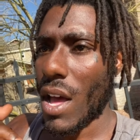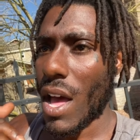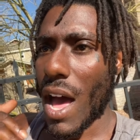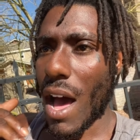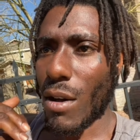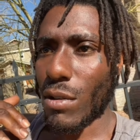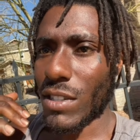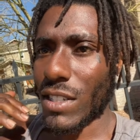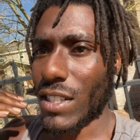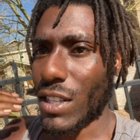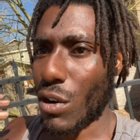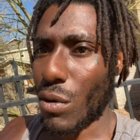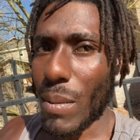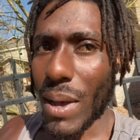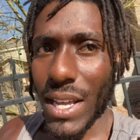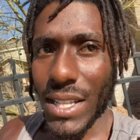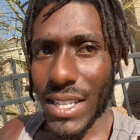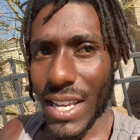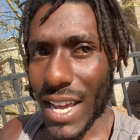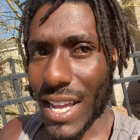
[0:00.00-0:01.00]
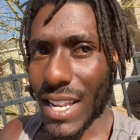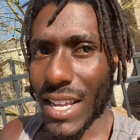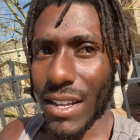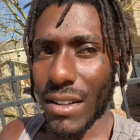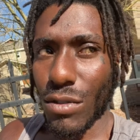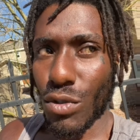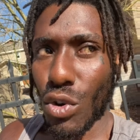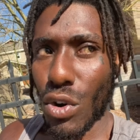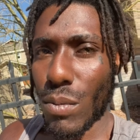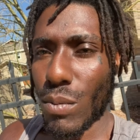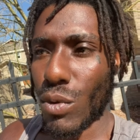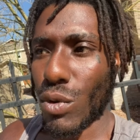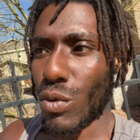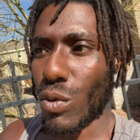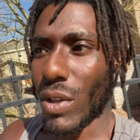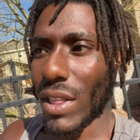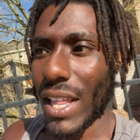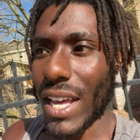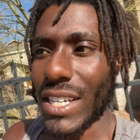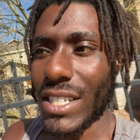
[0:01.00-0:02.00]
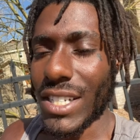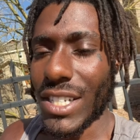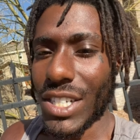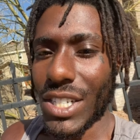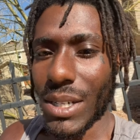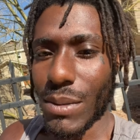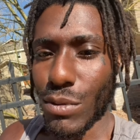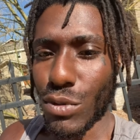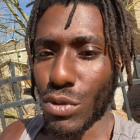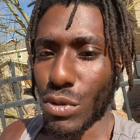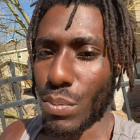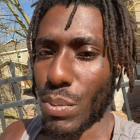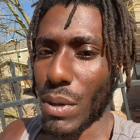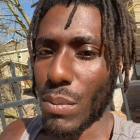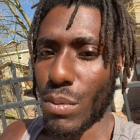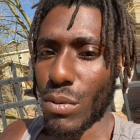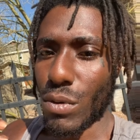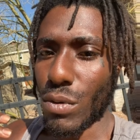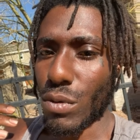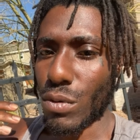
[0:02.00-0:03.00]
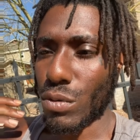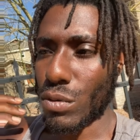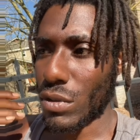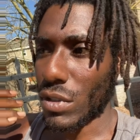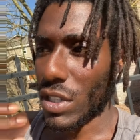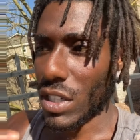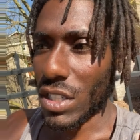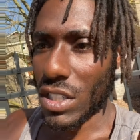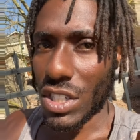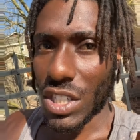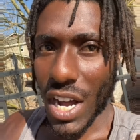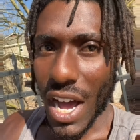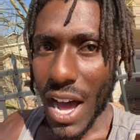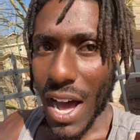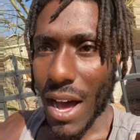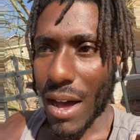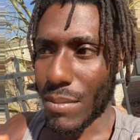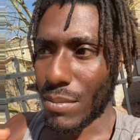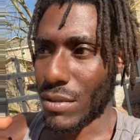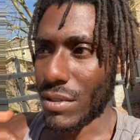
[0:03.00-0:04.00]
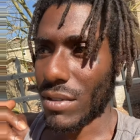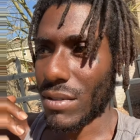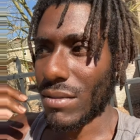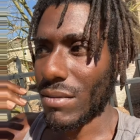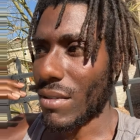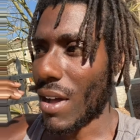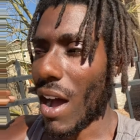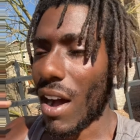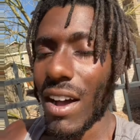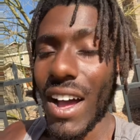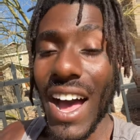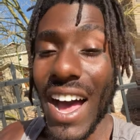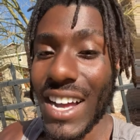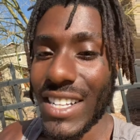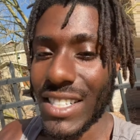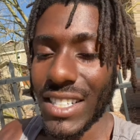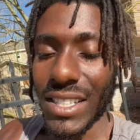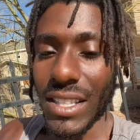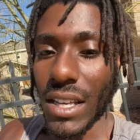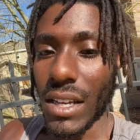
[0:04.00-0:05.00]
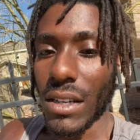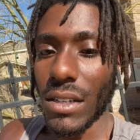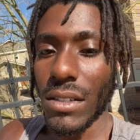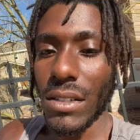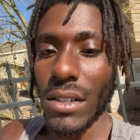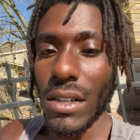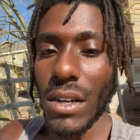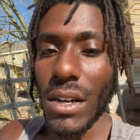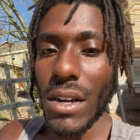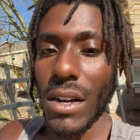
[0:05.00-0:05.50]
I was still maintaining normal relationships with people, good jobs, all kinds of things.